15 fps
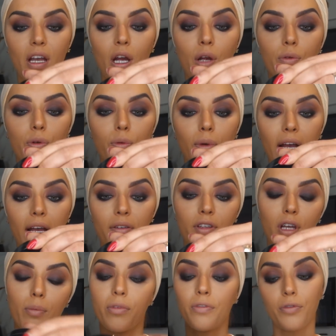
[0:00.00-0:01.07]
Aruba,
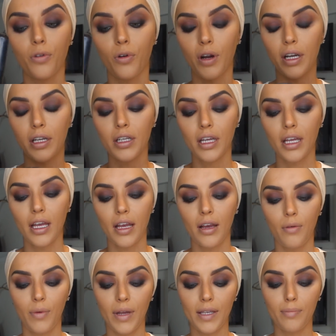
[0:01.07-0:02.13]
number 4,
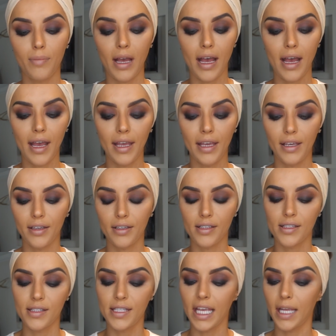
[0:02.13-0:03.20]
with my
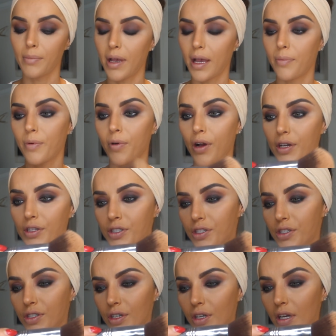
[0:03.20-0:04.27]
Sigma
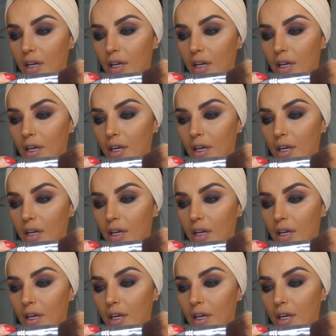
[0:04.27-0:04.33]
brush